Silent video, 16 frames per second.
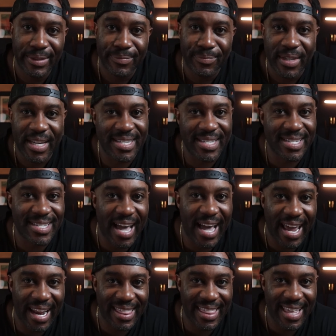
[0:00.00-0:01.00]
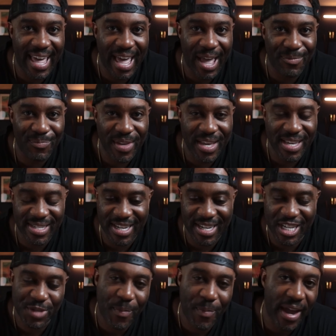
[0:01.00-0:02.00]
He's decided that he's going
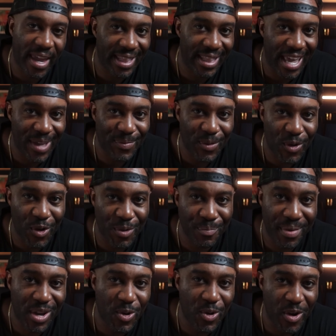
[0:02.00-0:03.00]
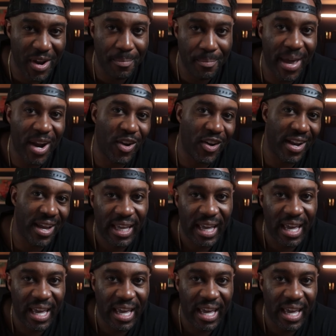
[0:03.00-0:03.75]
to speculate on Bitcoin and bet on it.